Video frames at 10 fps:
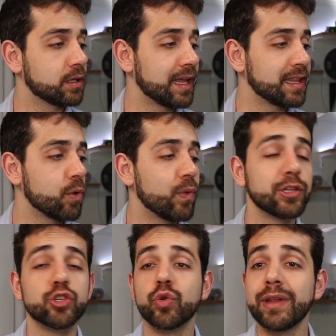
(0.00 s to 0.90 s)
that I
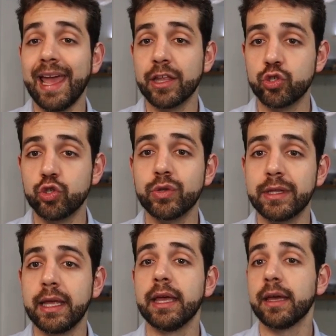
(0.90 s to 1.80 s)
want to connect to
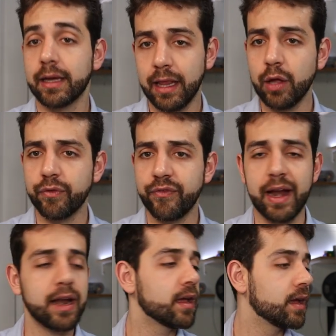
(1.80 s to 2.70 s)
the
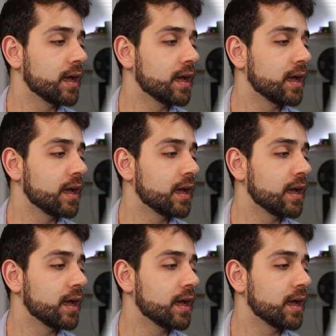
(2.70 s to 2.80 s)
Cloudflare,